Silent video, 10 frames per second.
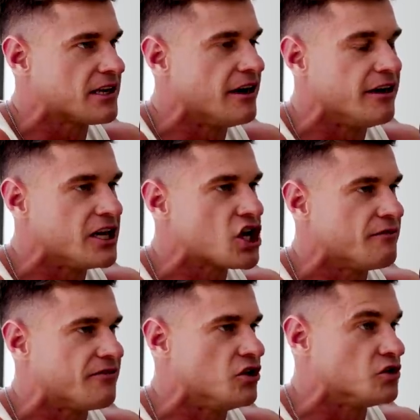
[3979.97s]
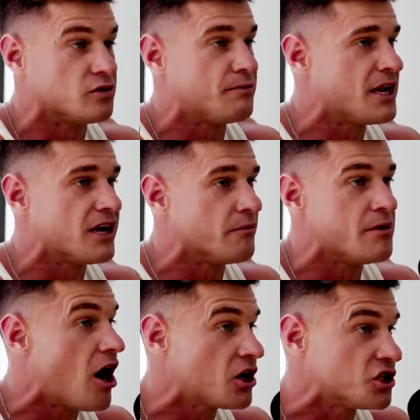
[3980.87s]
masculinity confused with
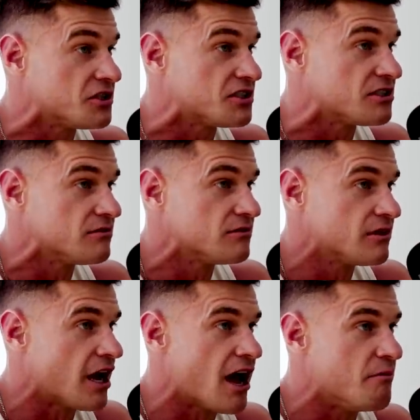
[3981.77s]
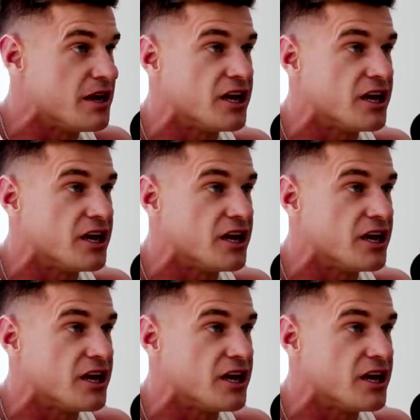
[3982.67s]
being obnoxious, mm-hmm.